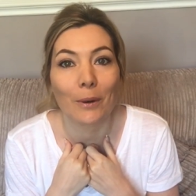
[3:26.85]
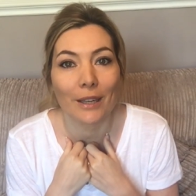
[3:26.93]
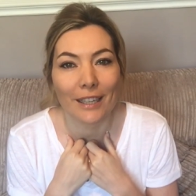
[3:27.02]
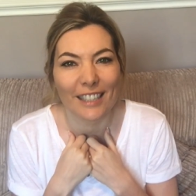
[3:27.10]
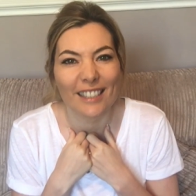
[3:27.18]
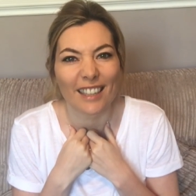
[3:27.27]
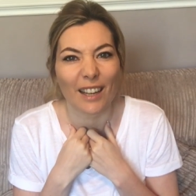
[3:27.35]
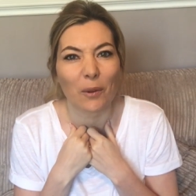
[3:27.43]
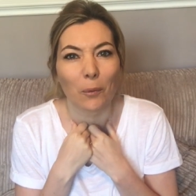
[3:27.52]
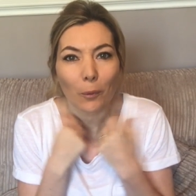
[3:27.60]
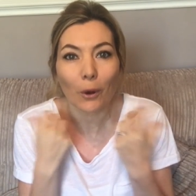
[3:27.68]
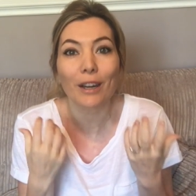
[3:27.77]
It is like,
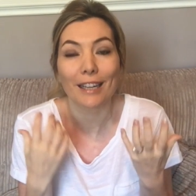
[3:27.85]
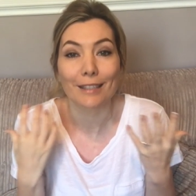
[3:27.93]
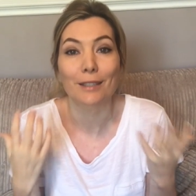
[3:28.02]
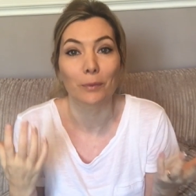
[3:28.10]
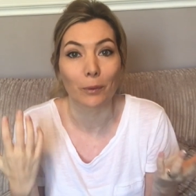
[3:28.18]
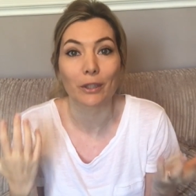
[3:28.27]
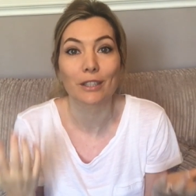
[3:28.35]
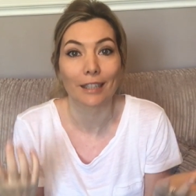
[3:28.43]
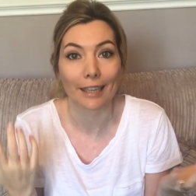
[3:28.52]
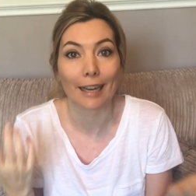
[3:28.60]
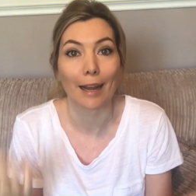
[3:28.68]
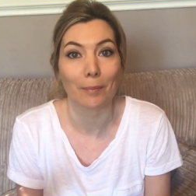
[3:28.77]
what is the worst that
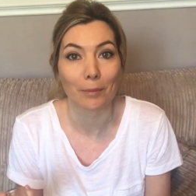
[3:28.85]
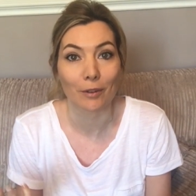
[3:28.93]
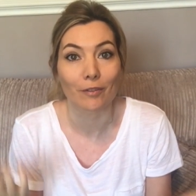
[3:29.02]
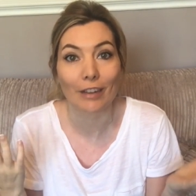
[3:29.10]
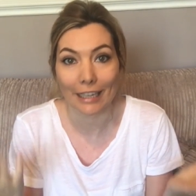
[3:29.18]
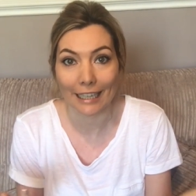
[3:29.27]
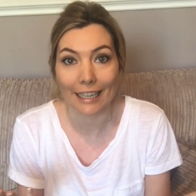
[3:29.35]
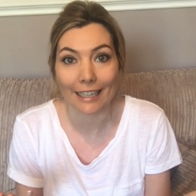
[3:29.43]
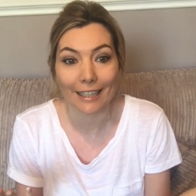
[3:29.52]
can happen, really?